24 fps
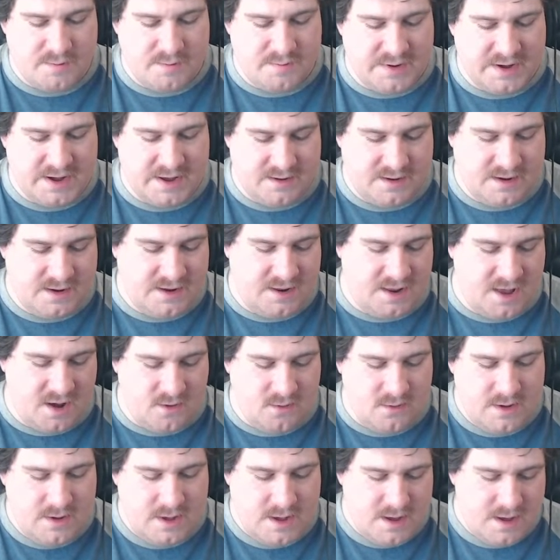But, you know,
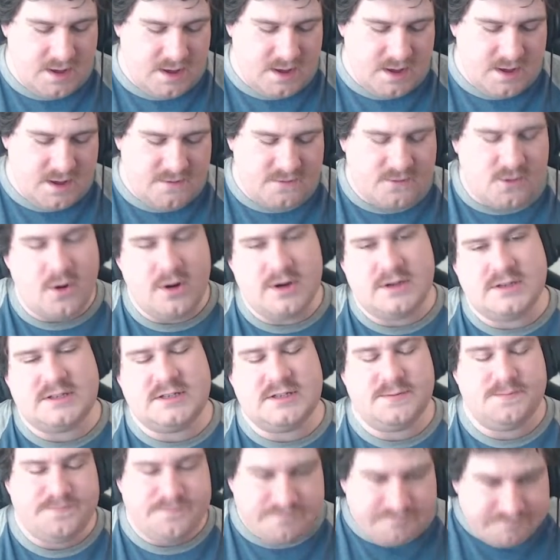of course,
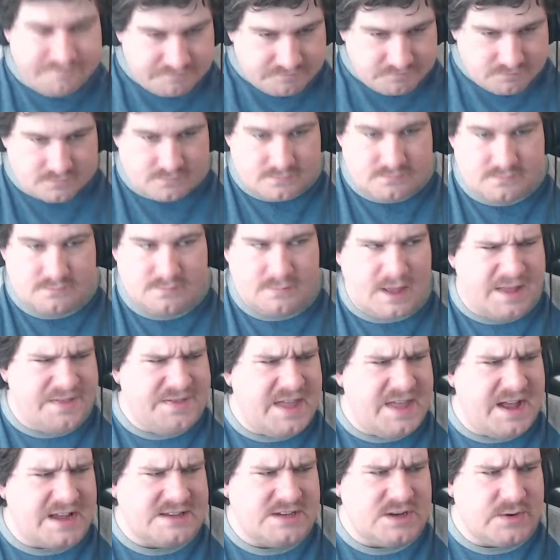
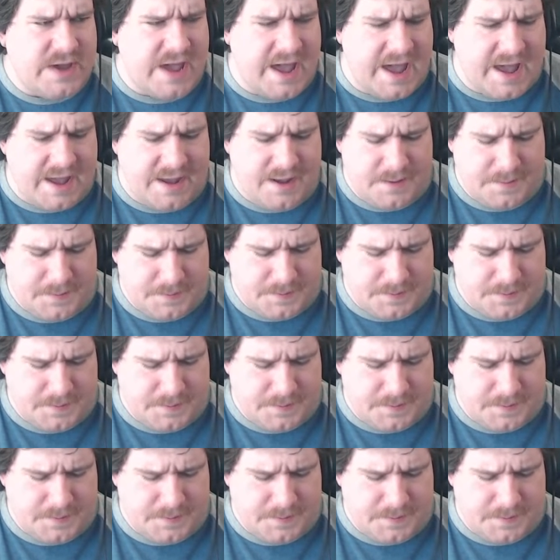that's okay.